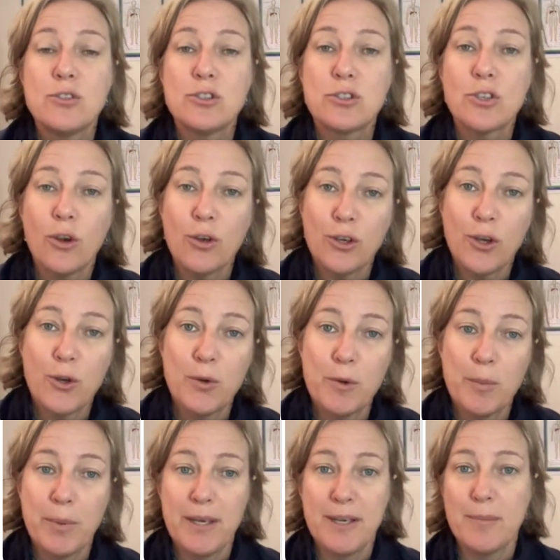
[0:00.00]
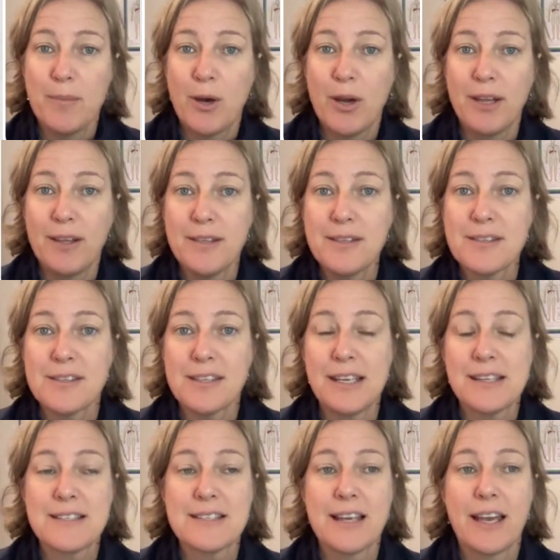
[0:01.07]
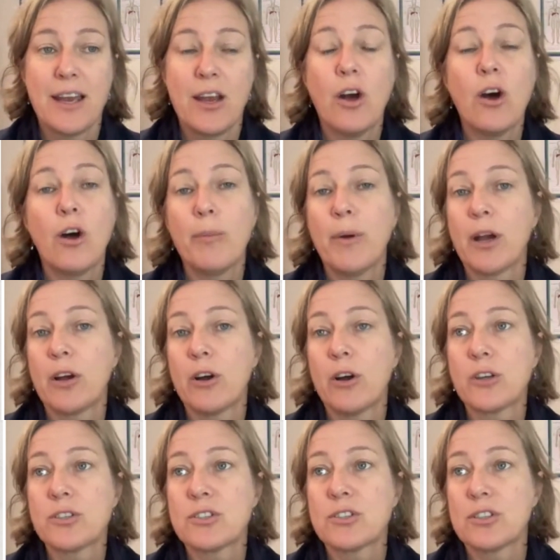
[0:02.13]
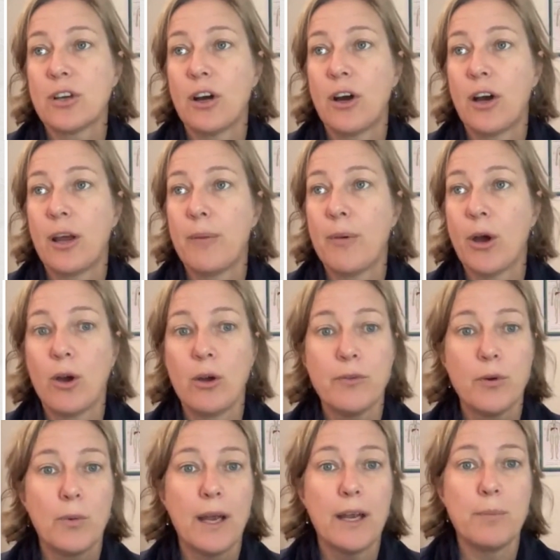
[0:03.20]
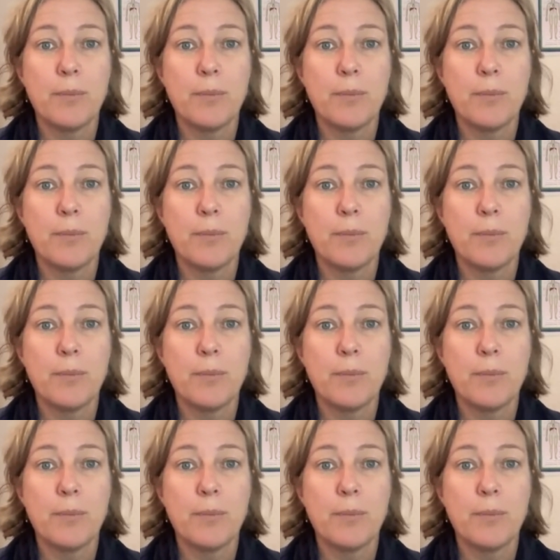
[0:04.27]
don't go to a BMI list and say, "Oh my gosh, I'm overweight